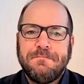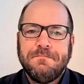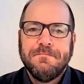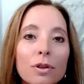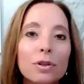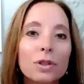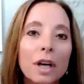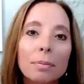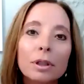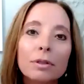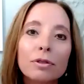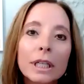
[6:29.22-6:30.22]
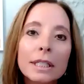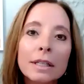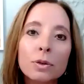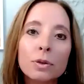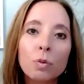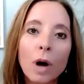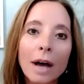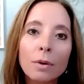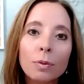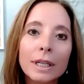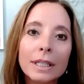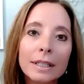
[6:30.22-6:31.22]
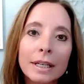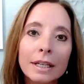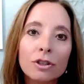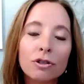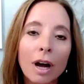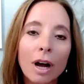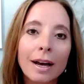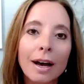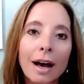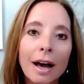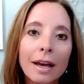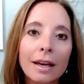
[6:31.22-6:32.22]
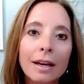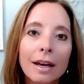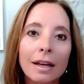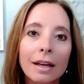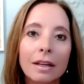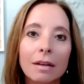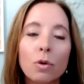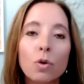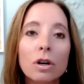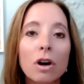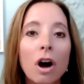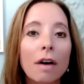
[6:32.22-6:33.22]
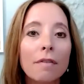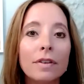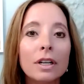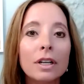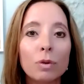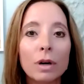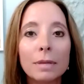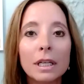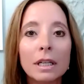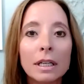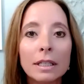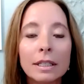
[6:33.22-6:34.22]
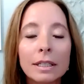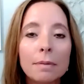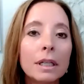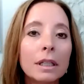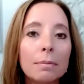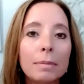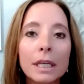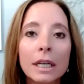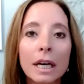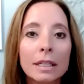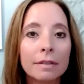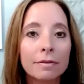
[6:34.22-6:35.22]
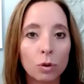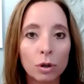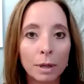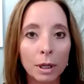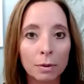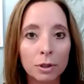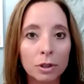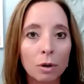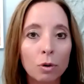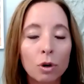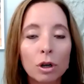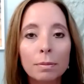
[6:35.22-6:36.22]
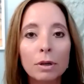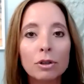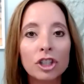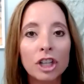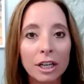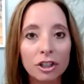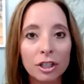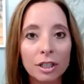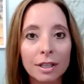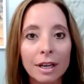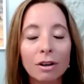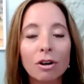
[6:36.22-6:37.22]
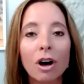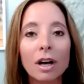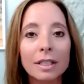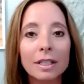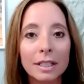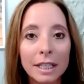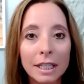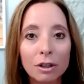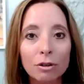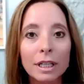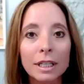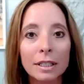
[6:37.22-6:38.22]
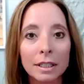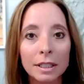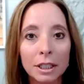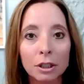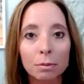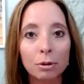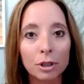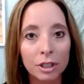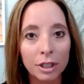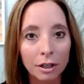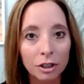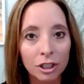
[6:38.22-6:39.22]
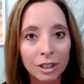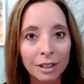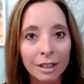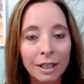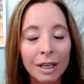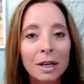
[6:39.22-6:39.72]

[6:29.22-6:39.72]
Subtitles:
So there's a couple of reasons why we see dry eye more often in women, and it's typically because of hormones. So hormone changes can cause a decrease in tear production,